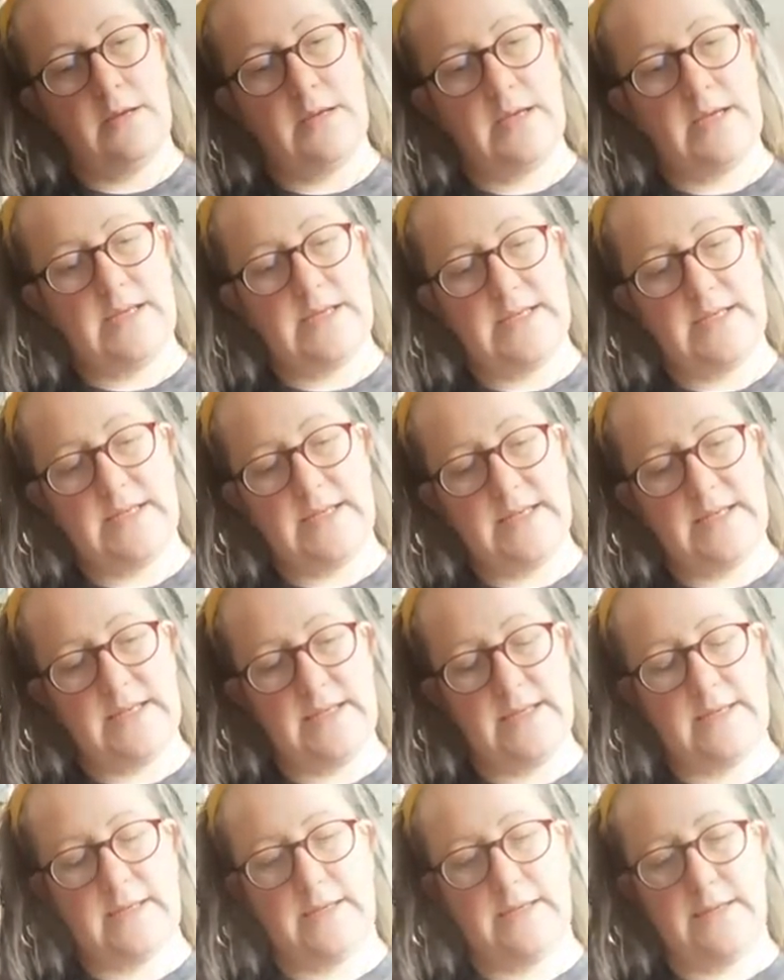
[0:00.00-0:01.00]
Let's
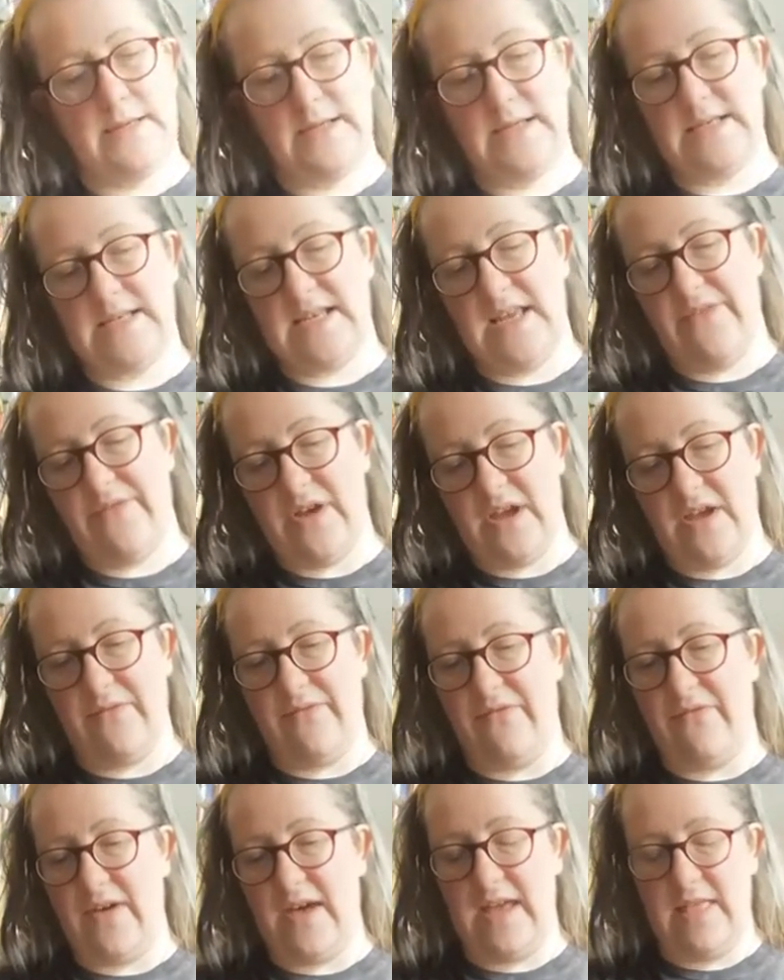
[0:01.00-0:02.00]
see if I can
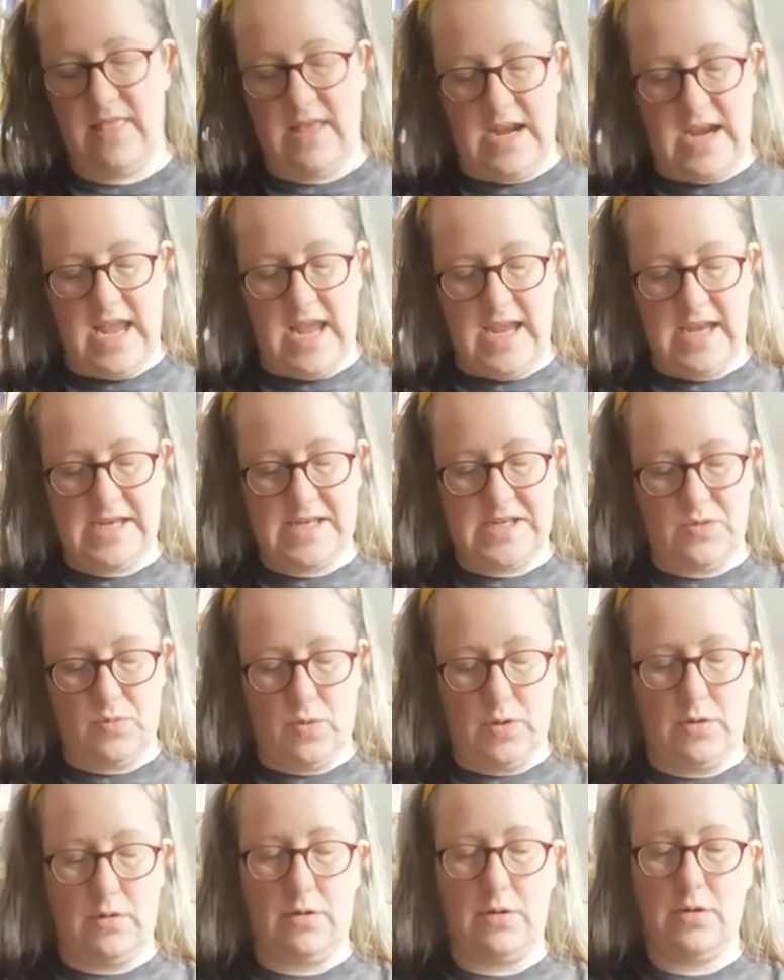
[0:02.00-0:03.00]
find the next
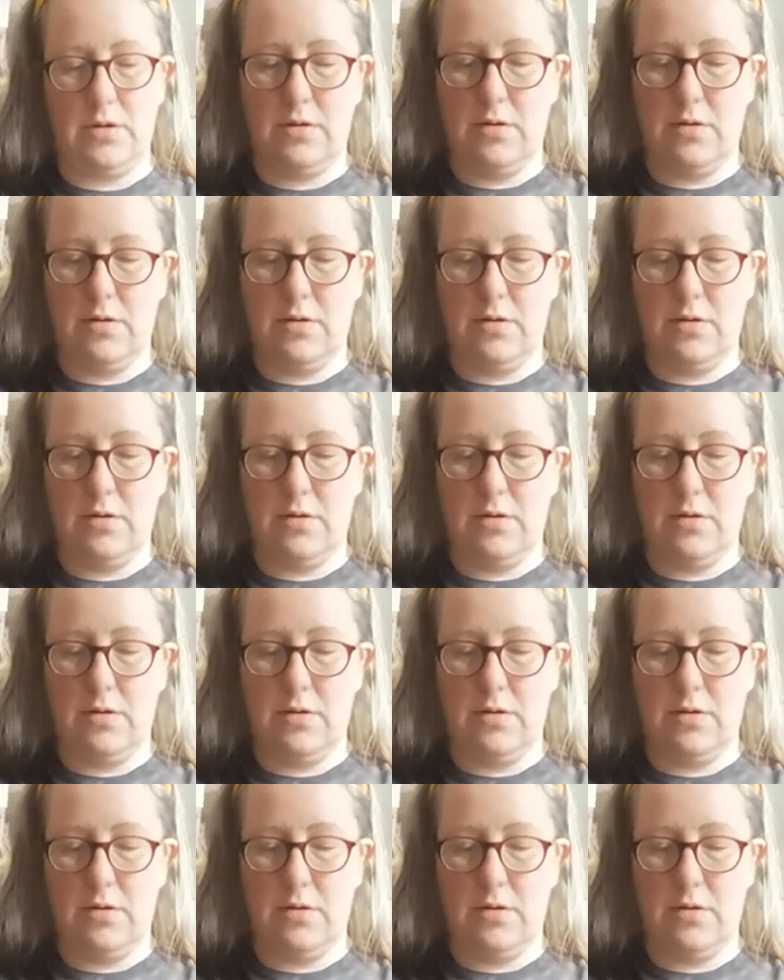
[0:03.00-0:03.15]
one.